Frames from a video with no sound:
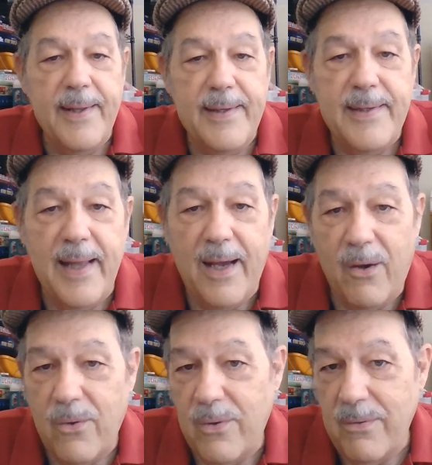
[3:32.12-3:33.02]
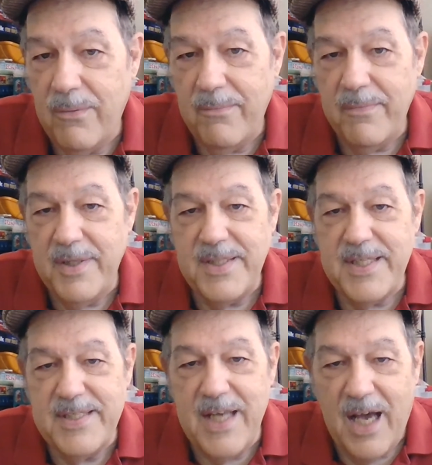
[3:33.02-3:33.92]
Now, this
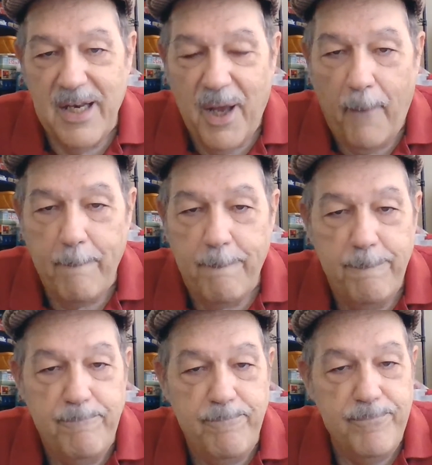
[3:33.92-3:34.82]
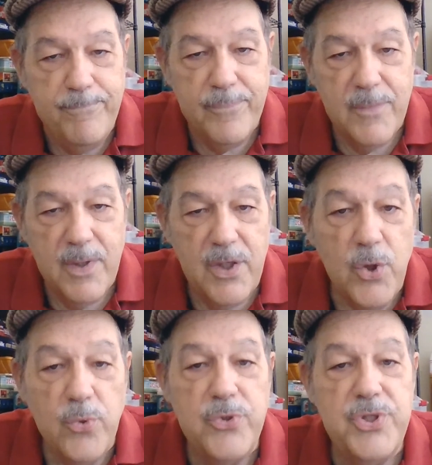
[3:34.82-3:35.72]
is not a
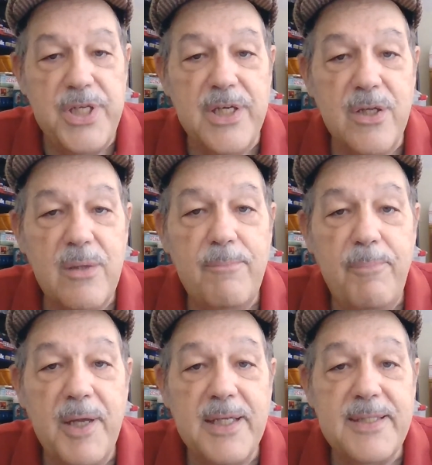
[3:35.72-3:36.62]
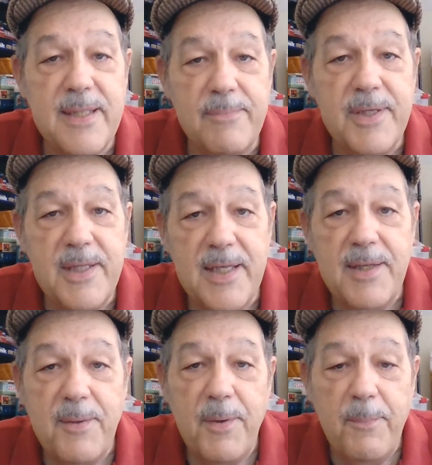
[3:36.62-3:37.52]
huge deal, but it's something that
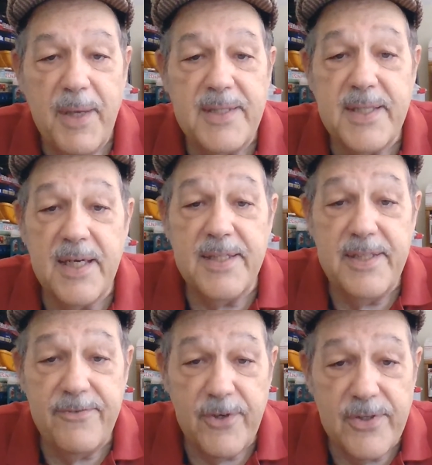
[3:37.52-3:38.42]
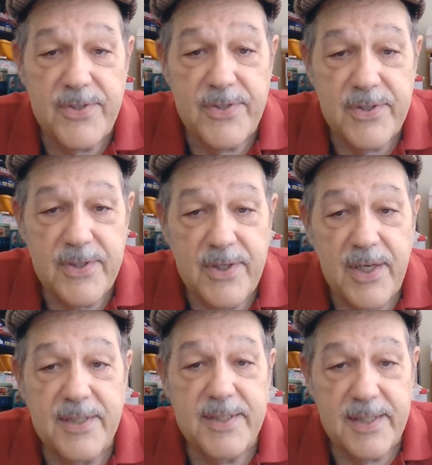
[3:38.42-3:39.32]
makes a difference,
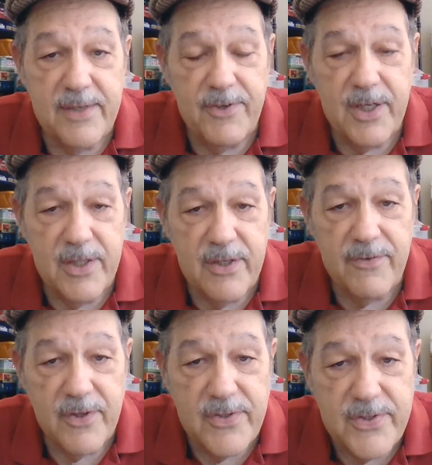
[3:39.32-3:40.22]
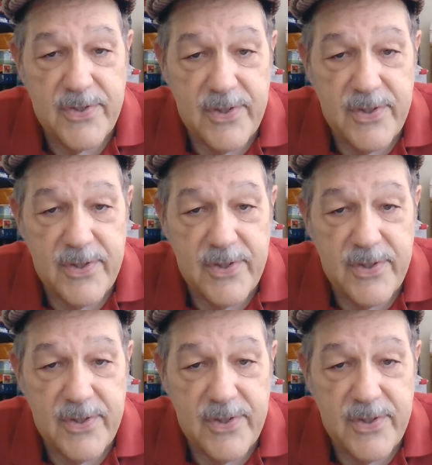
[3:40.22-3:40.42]
a significant difference.